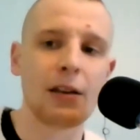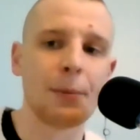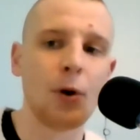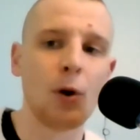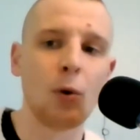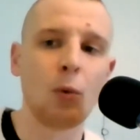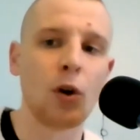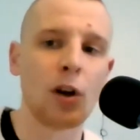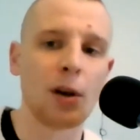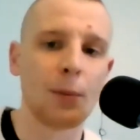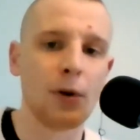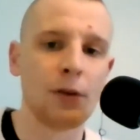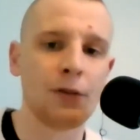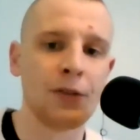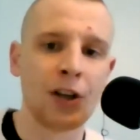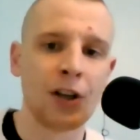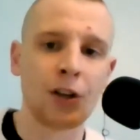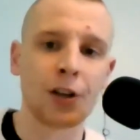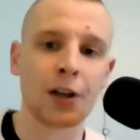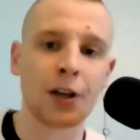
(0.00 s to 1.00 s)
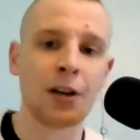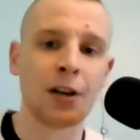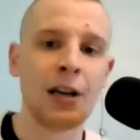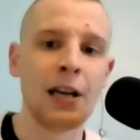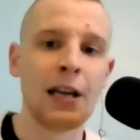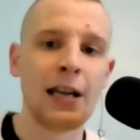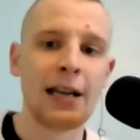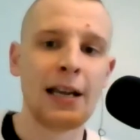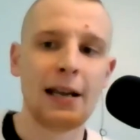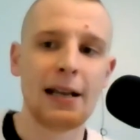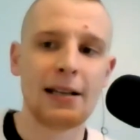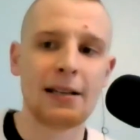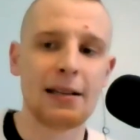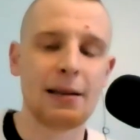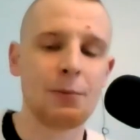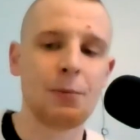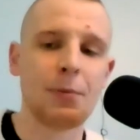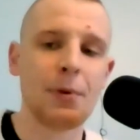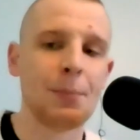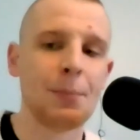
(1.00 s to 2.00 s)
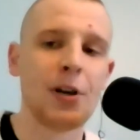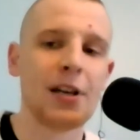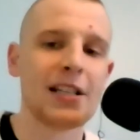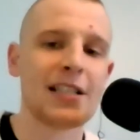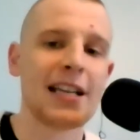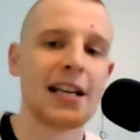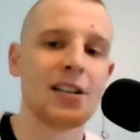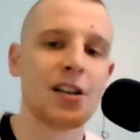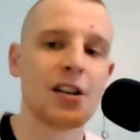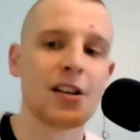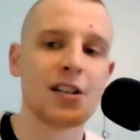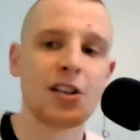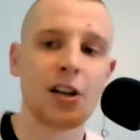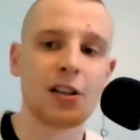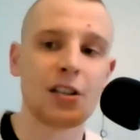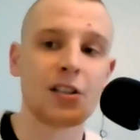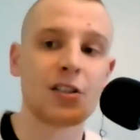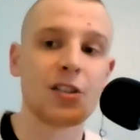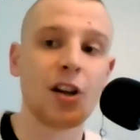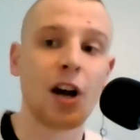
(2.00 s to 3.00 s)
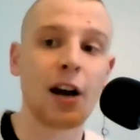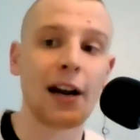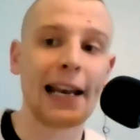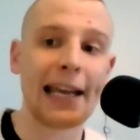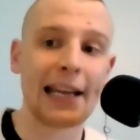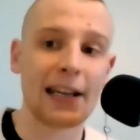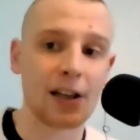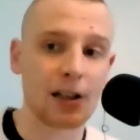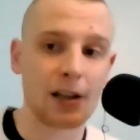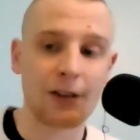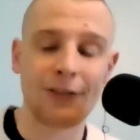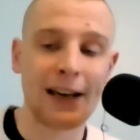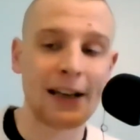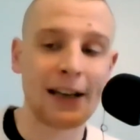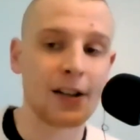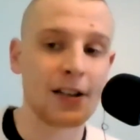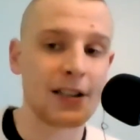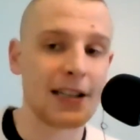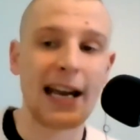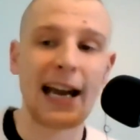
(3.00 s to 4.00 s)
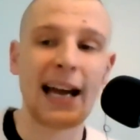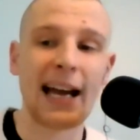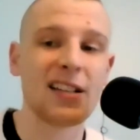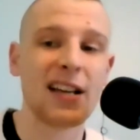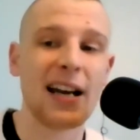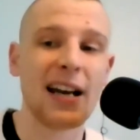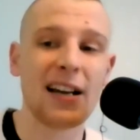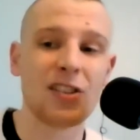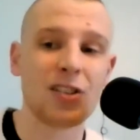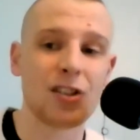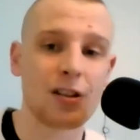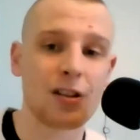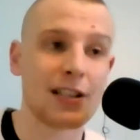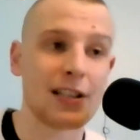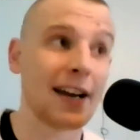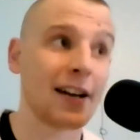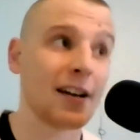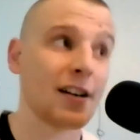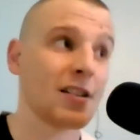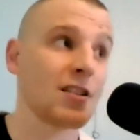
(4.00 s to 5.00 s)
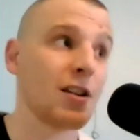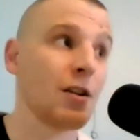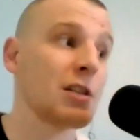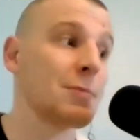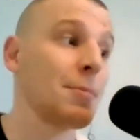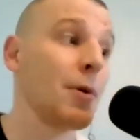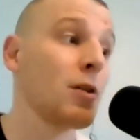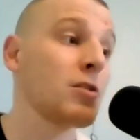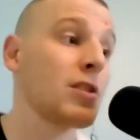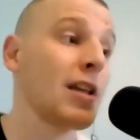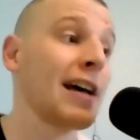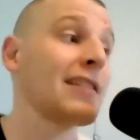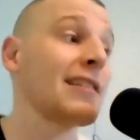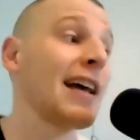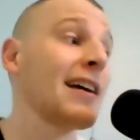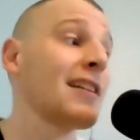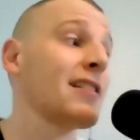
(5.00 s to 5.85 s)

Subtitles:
put one above the other, but instead you decide to dogleg your defenders and your attackers. So I suppose that